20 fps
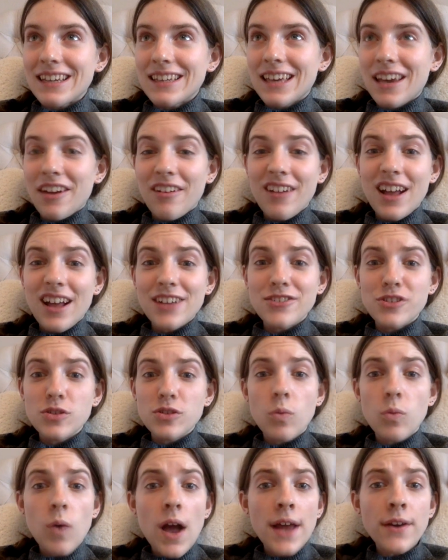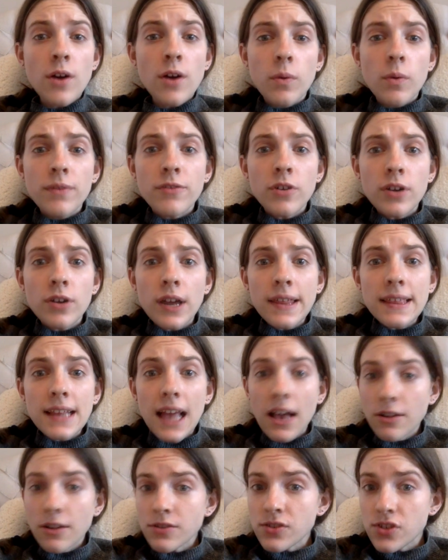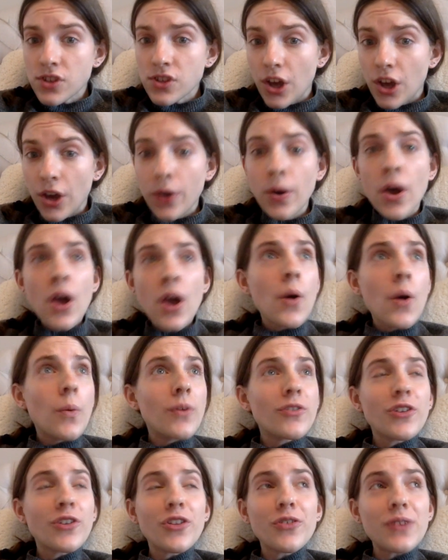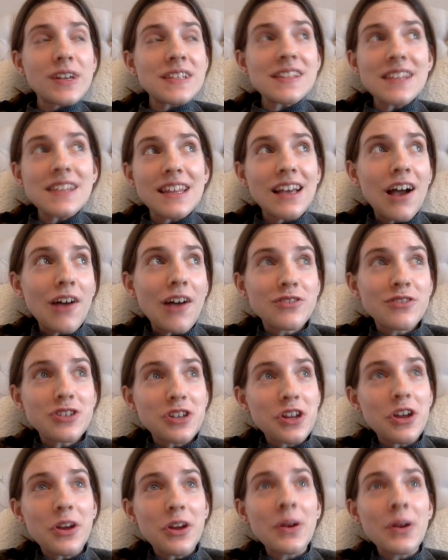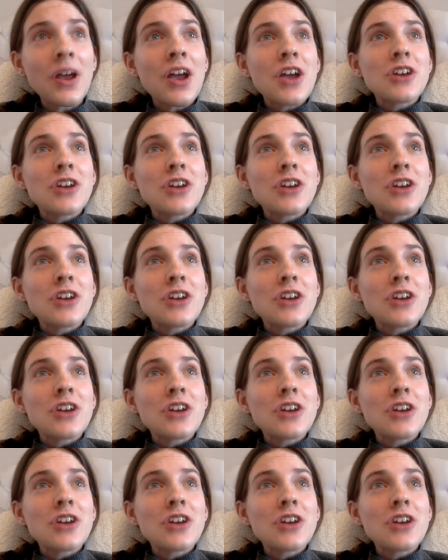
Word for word: Akira and I just thought, why not? We've got nothing else to do. We've got the rest of the afternoon.